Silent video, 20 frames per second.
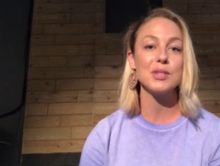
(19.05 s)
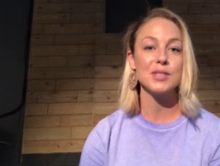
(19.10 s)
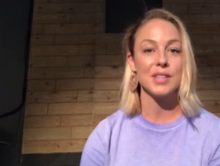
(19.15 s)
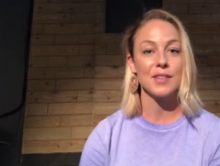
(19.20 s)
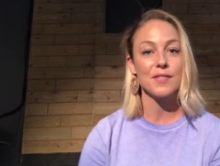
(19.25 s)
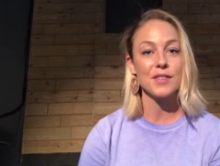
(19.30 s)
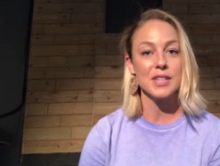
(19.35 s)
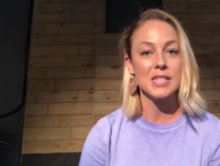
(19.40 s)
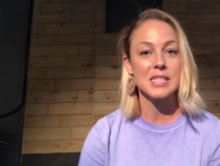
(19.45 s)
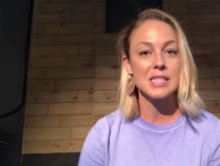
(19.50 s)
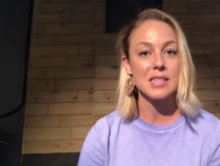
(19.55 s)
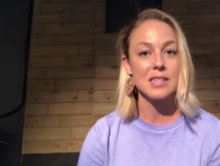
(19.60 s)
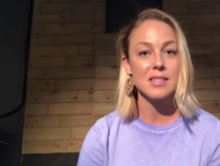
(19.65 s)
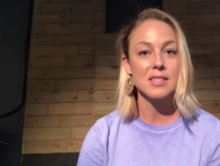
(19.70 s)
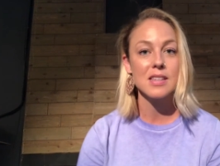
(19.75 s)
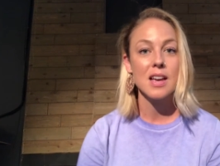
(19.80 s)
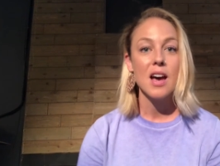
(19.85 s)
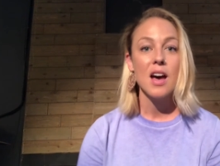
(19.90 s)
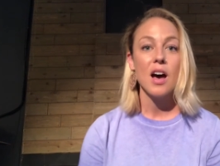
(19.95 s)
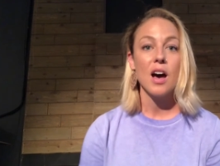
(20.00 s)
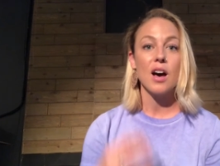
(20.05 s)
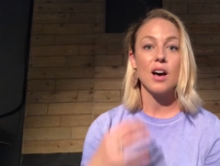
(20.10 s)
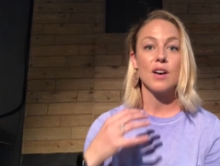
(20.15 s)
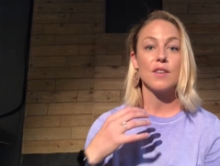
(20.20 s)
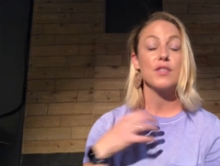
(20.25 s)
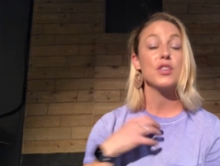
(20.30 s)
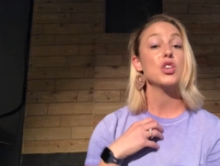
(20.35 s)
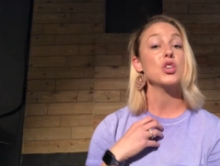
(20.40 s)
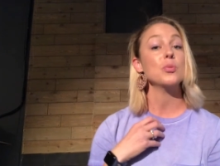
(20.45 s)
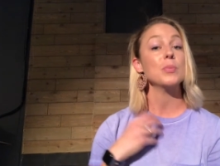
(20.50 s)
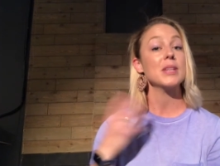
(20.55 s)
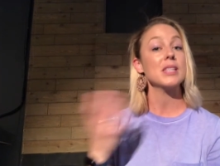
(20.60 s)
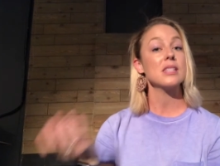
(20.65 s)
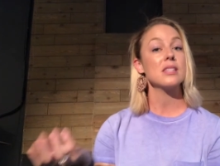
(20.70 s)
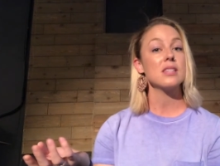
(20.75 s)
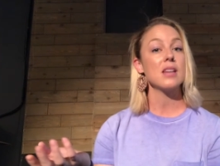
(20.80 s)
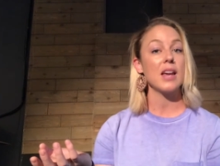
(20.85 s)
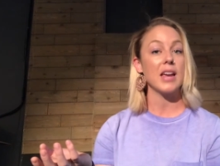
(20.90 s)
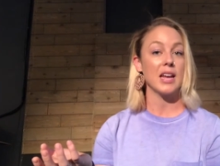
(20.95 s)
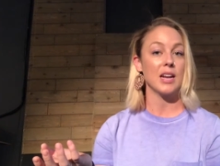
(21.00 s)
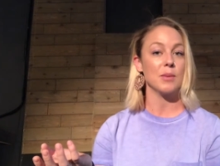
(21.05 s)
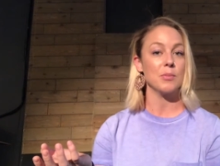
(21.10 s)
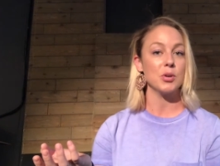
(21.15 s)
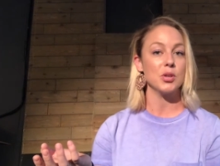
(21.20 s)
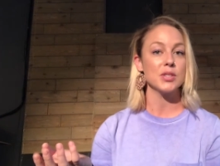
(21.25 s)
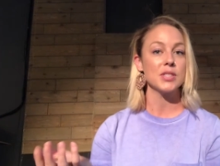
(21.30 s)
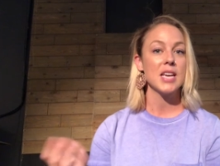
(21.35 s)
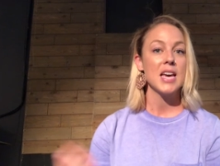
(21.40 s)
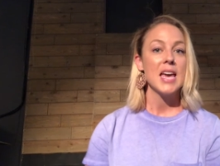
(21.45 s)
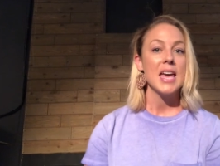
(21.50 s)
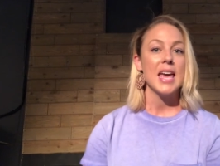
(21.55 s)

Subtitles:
differences of humans to animals